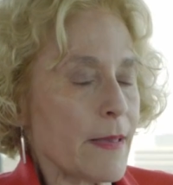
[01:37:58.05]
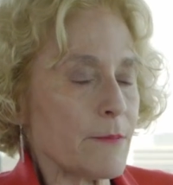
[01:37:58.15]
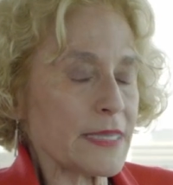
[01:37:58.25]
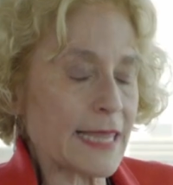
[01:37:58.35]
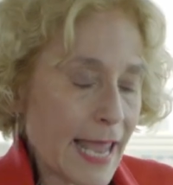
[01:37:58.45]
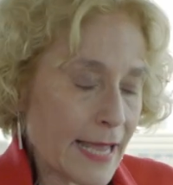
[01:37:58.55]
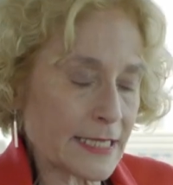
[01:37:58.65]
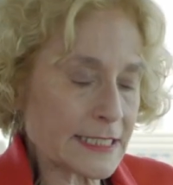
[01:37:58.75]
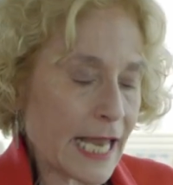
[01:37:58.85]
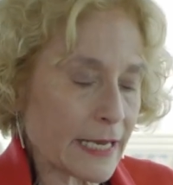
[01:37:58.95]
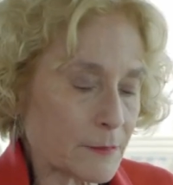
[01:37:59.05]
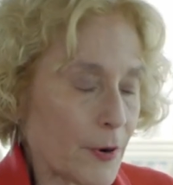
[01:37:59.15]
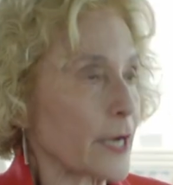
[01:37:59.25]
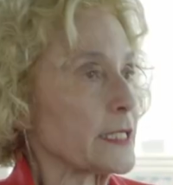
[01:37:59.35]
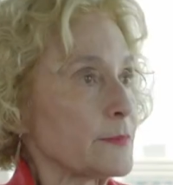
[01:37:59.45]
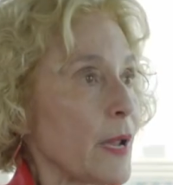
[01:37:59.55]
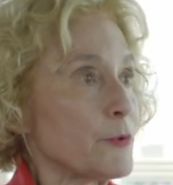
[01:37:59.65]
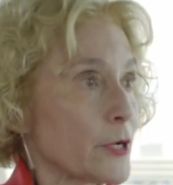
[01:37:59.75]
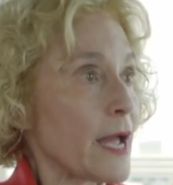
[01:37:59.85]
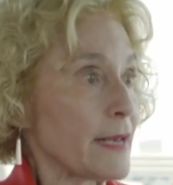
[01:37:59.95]
But then the second part is my
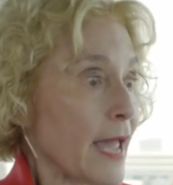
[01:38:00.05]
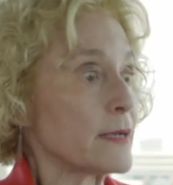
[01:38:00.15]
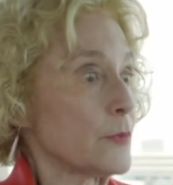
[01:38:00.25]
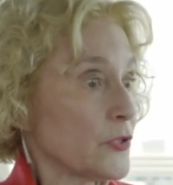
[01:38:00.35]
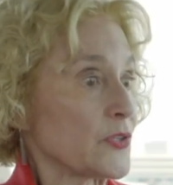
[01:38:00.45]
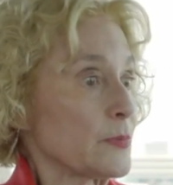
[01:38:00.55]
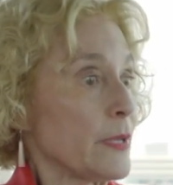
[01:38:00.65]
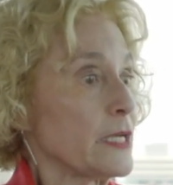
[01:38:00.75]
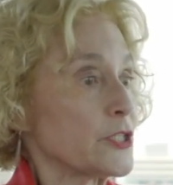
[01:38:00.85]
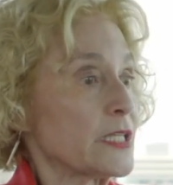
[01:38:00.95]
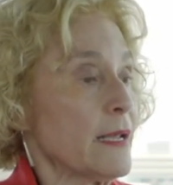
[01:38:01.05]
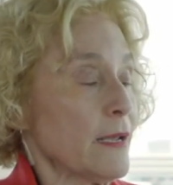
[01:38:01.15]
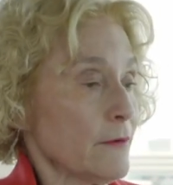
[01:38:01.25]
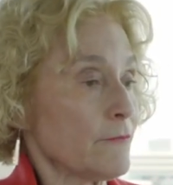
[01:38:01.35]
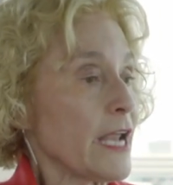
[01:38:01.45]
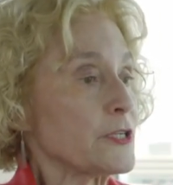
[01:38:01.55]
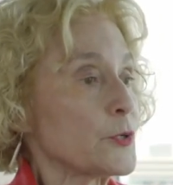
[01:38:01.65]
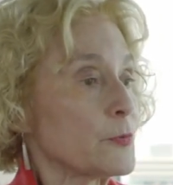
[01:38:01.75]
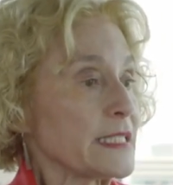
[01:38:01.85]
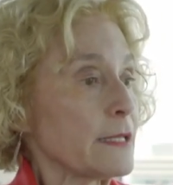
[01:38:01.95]
book on animals, because
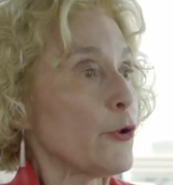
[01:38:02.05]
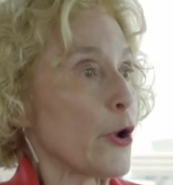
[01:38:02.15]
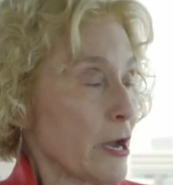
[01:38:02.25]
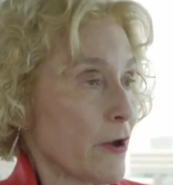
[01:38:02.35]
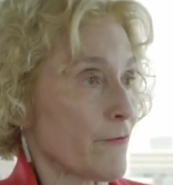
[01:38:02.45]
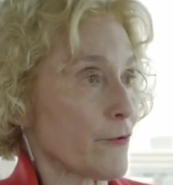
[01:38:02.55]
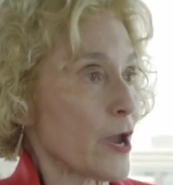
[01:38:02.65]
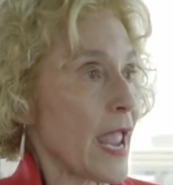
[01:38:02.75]
Rachel was a lawyer for